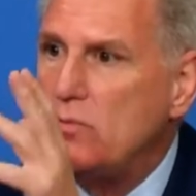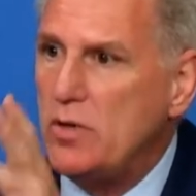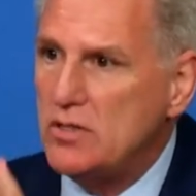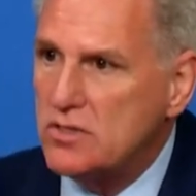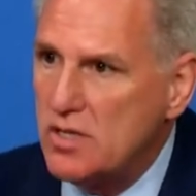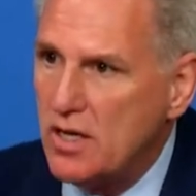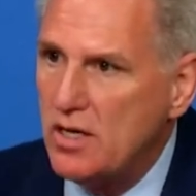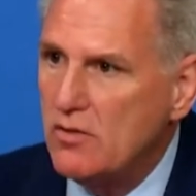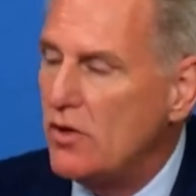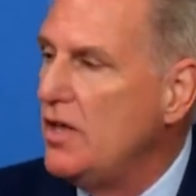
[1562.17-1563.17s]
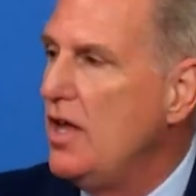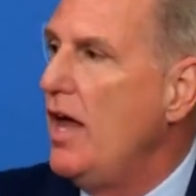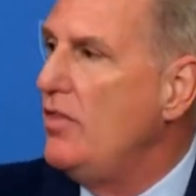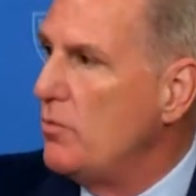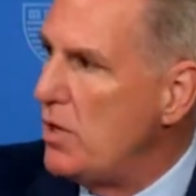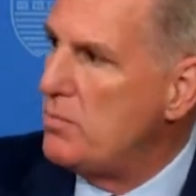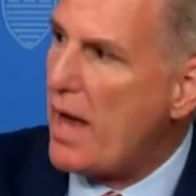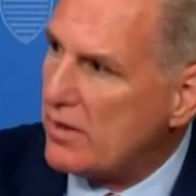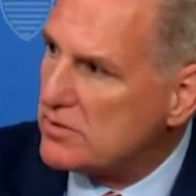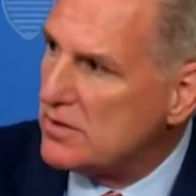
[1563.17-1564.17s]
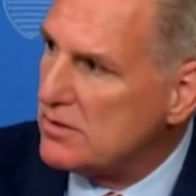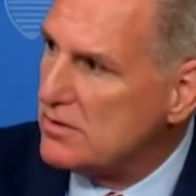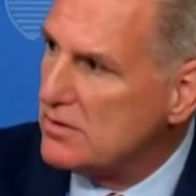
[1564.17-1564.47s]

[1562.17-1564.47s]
On Wednesday, and then we'd pass it.